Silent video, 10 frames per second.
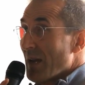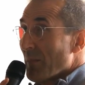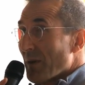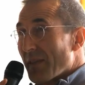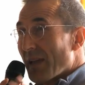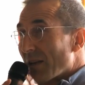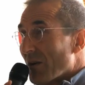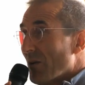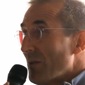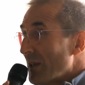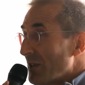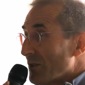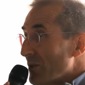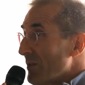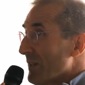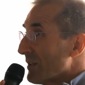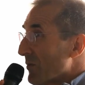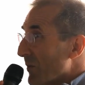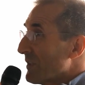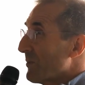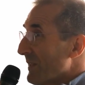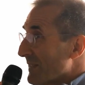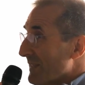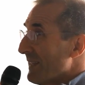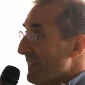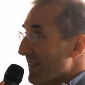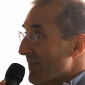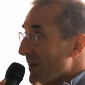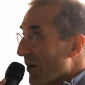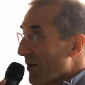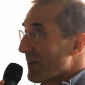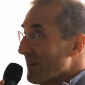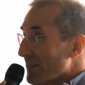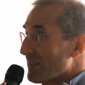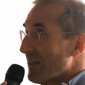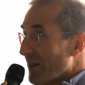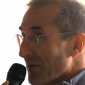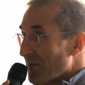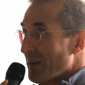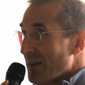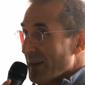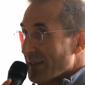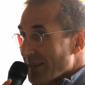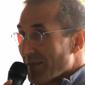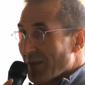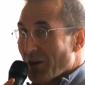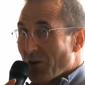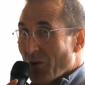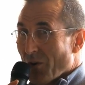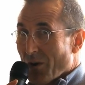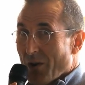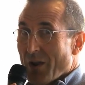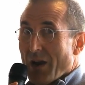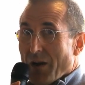But they can only do this once we see that art itself is at the core